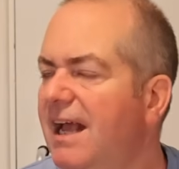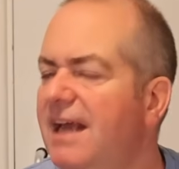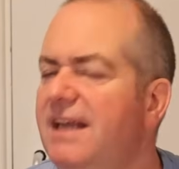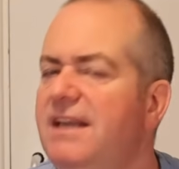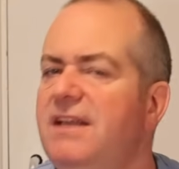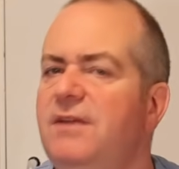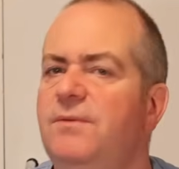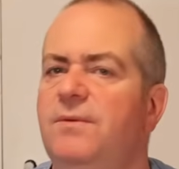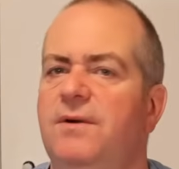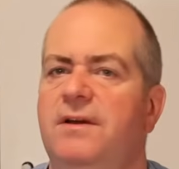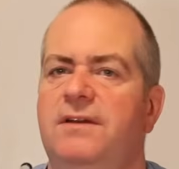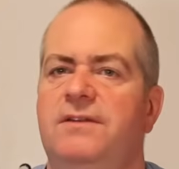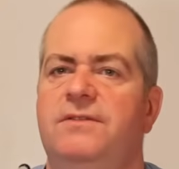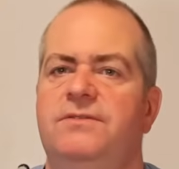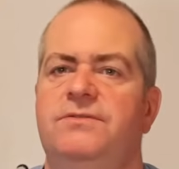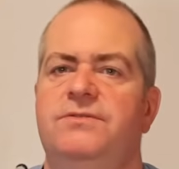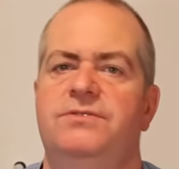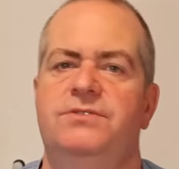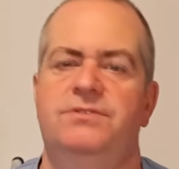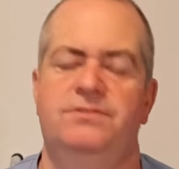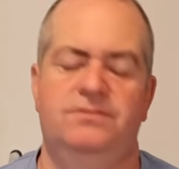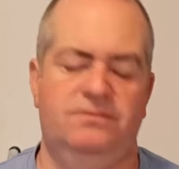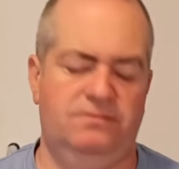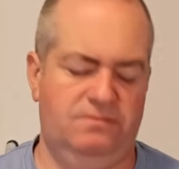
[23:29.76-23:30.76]
anyone
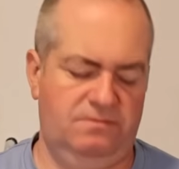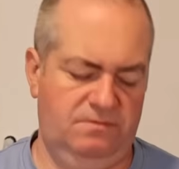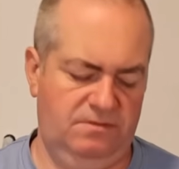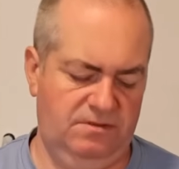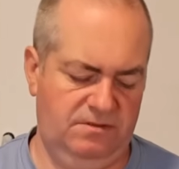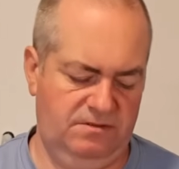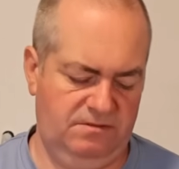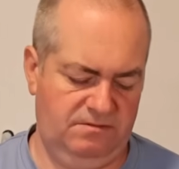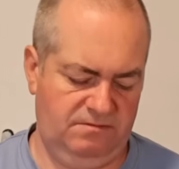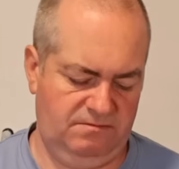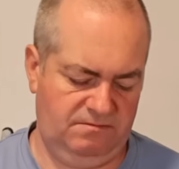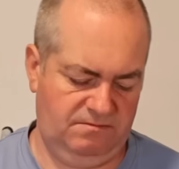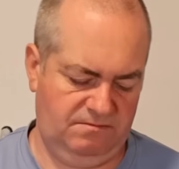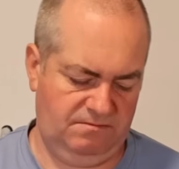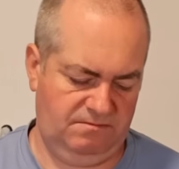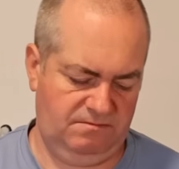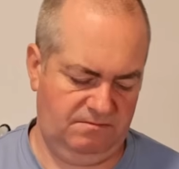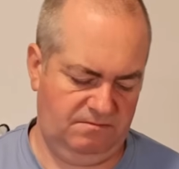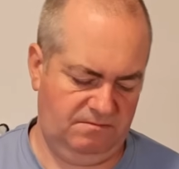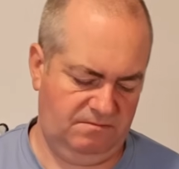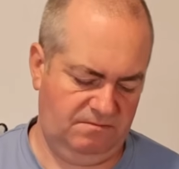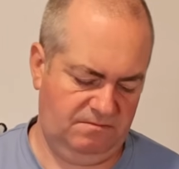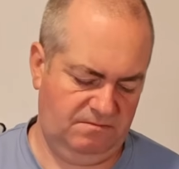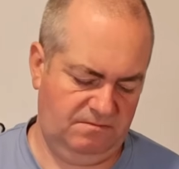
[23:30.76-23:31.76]
who's
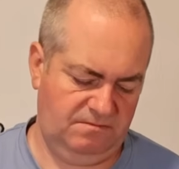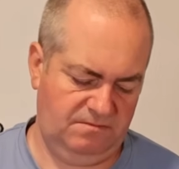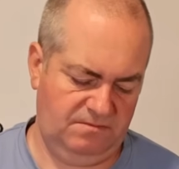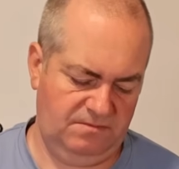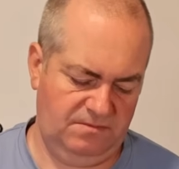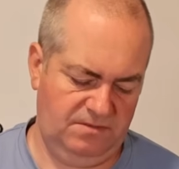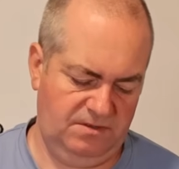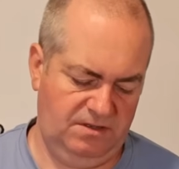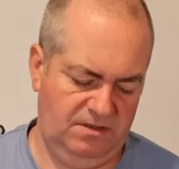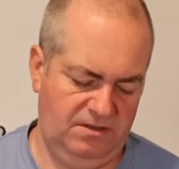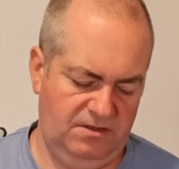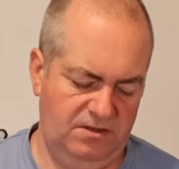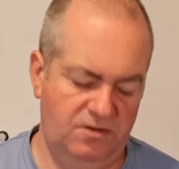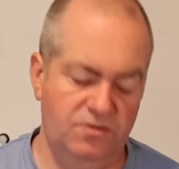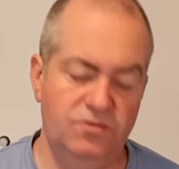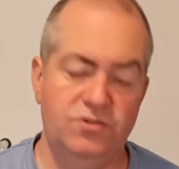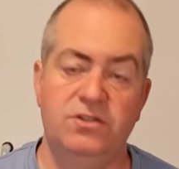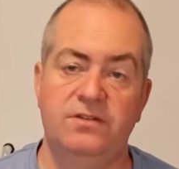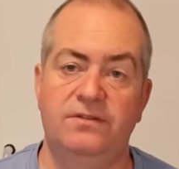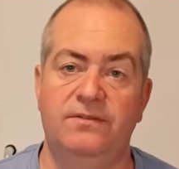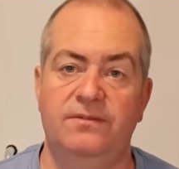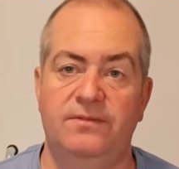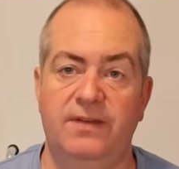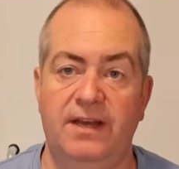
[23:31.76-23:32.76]

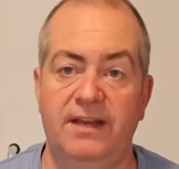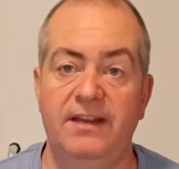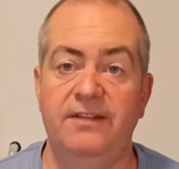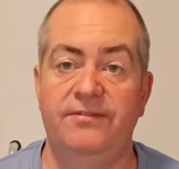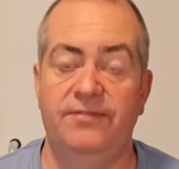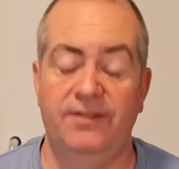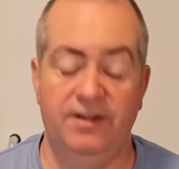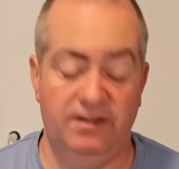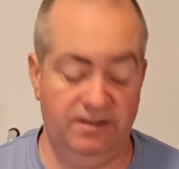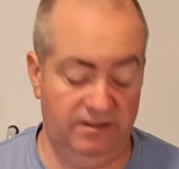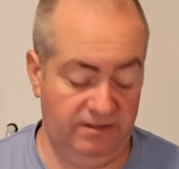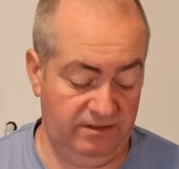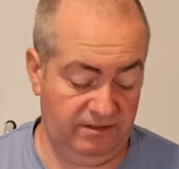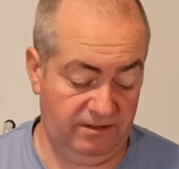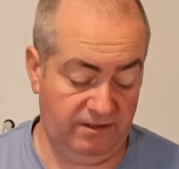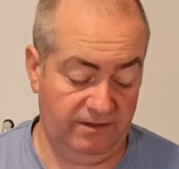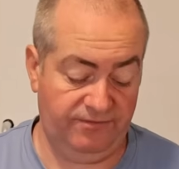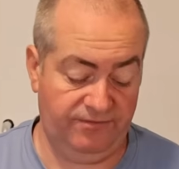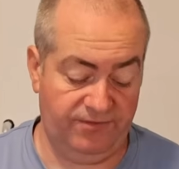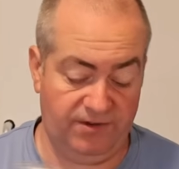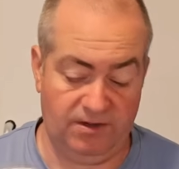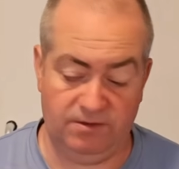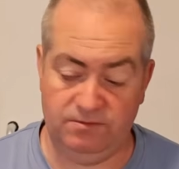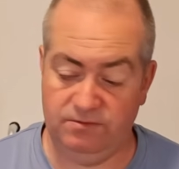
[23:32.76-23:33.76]
used to anything
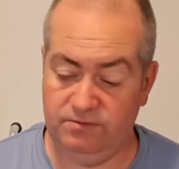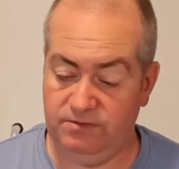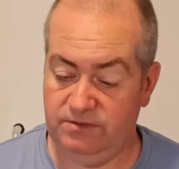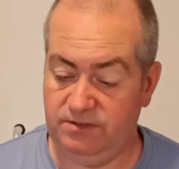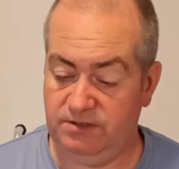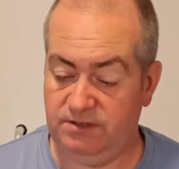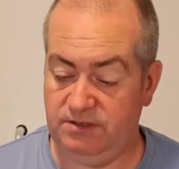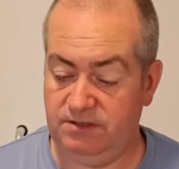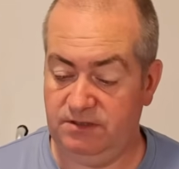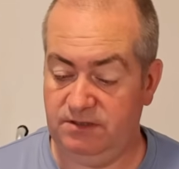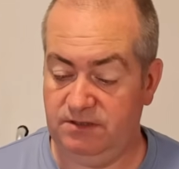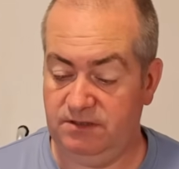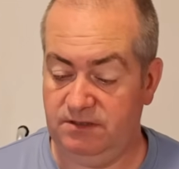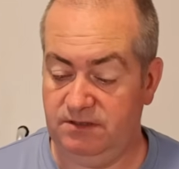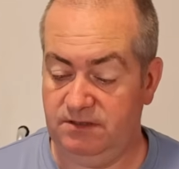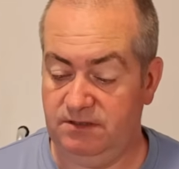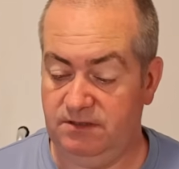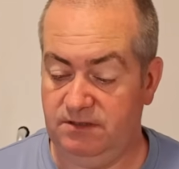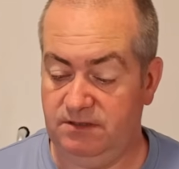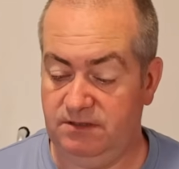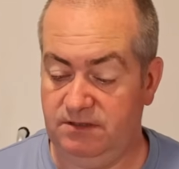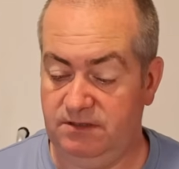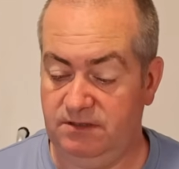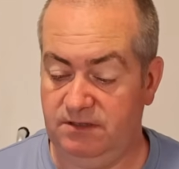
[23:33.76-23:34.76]
that folds...
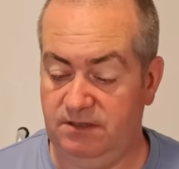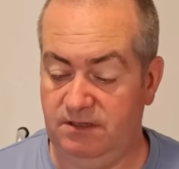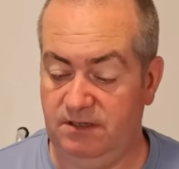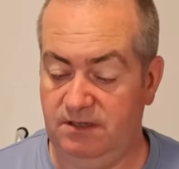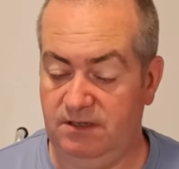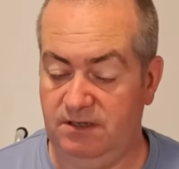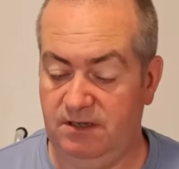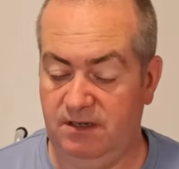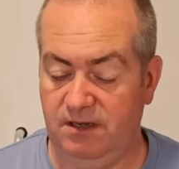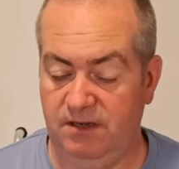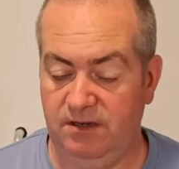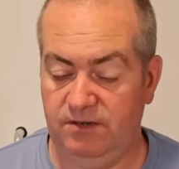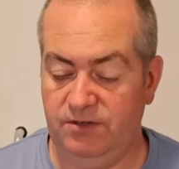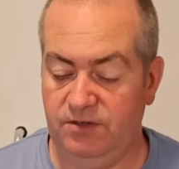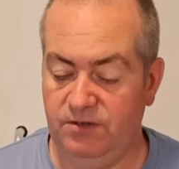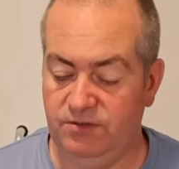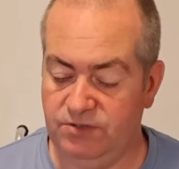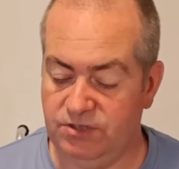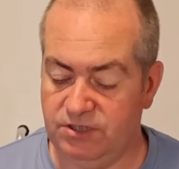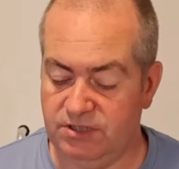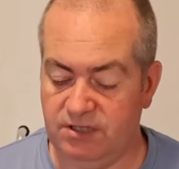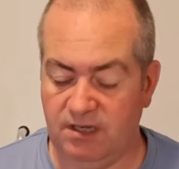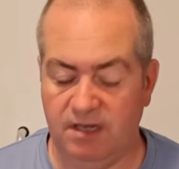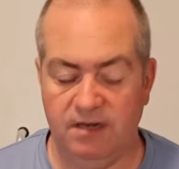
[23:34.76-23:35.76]
Oh, you
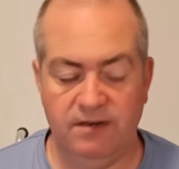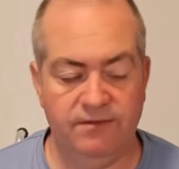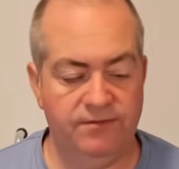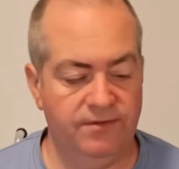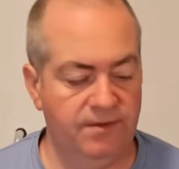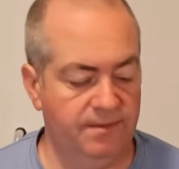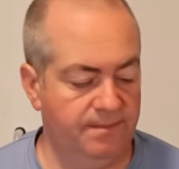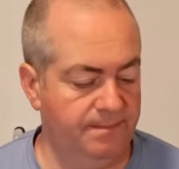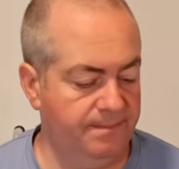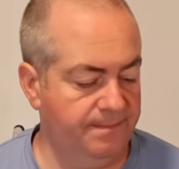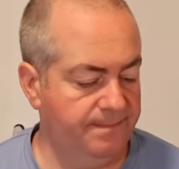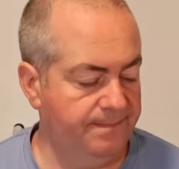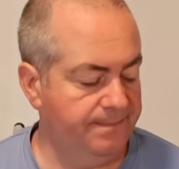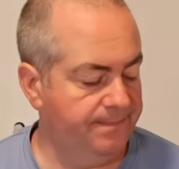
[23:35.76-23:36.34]
son of a...